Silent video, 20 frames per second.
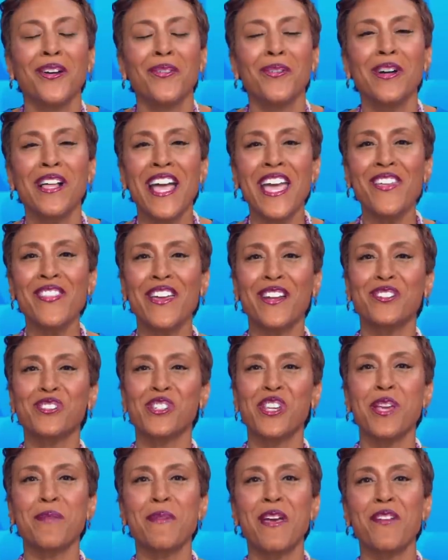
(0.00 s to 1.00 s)
Well, hey there,
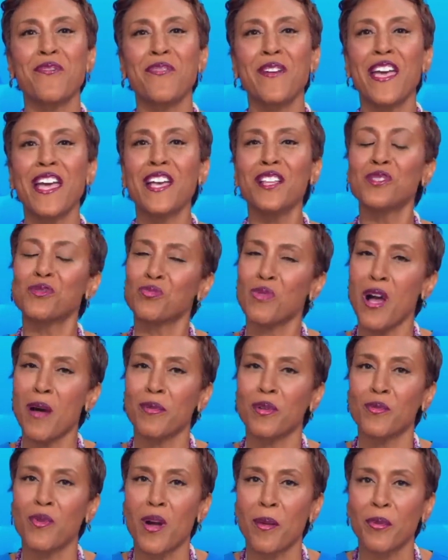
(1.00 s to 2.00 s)
GMA fans.
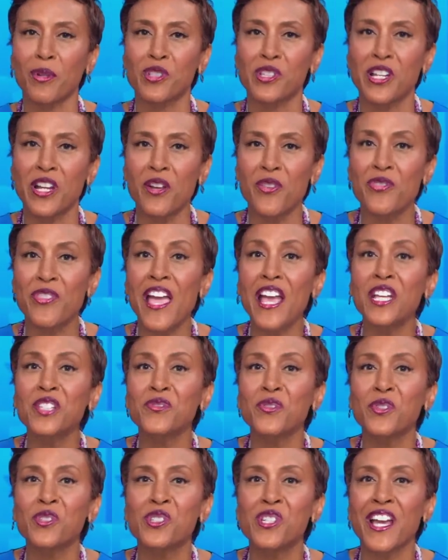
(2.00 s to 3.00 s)
Robin Roberts here. Thanks
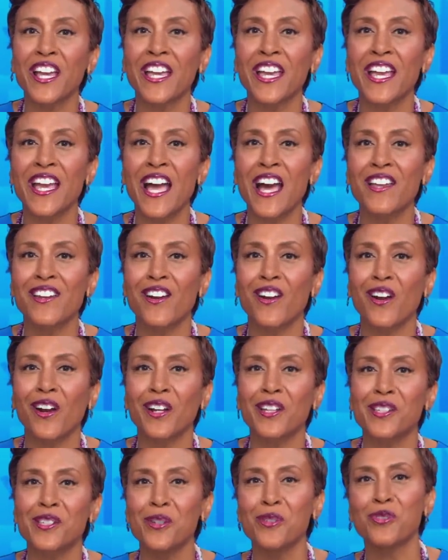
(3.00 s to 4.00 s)
for checking out our
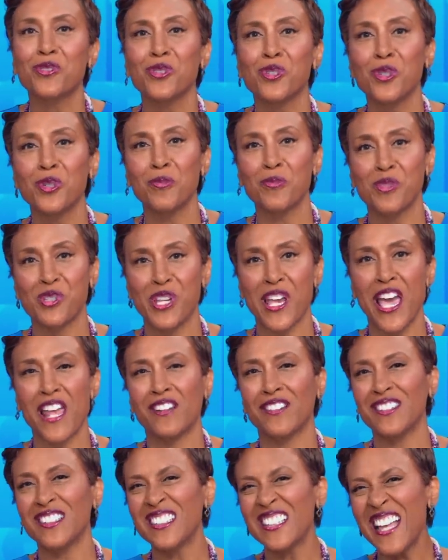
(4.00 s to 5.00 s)
YouTube
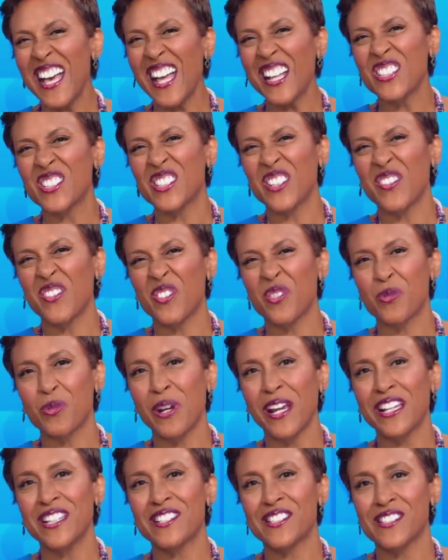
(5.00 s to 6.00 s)
channel. Lots of
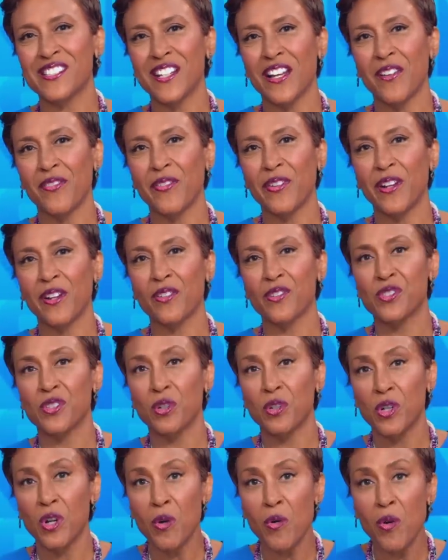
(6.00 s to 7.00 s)
great stuff here. So
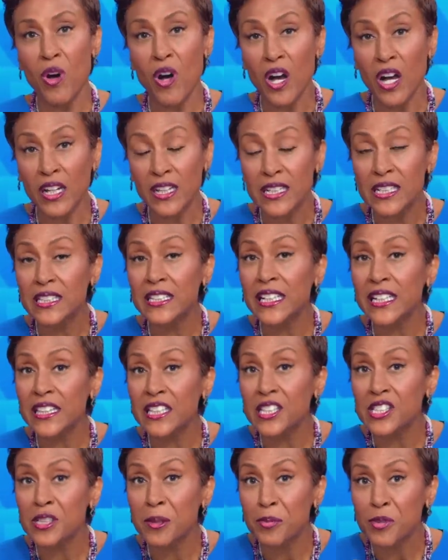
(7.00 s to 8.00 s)
go on, click
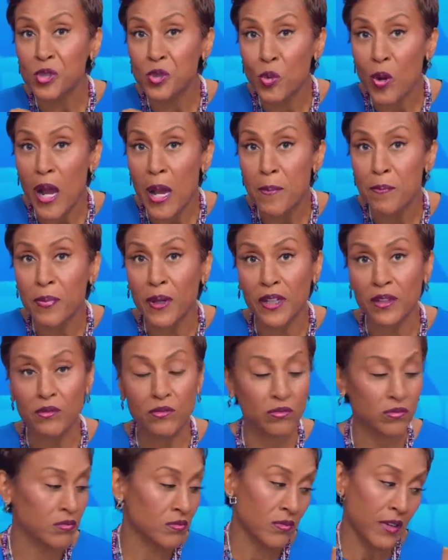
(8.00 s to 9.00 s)
the subscribe button
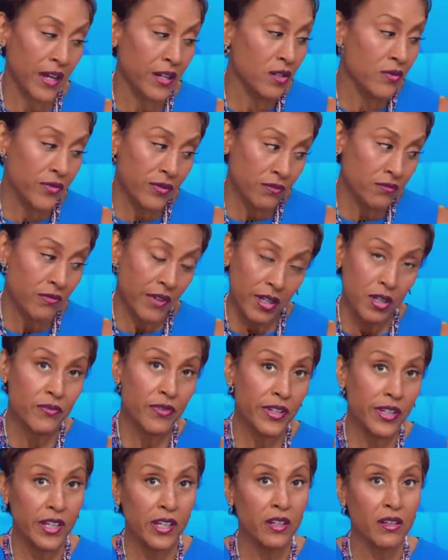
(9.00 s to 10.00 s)
right over right over
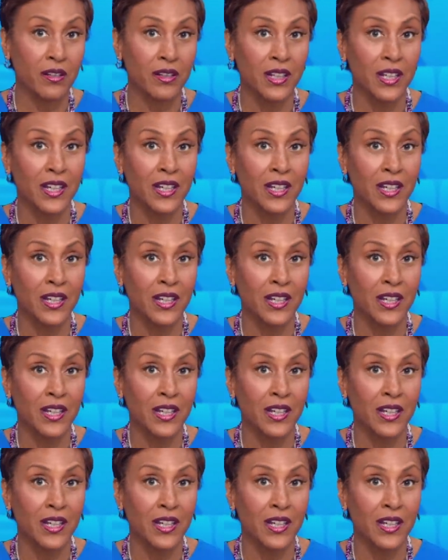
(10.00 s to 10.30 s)
here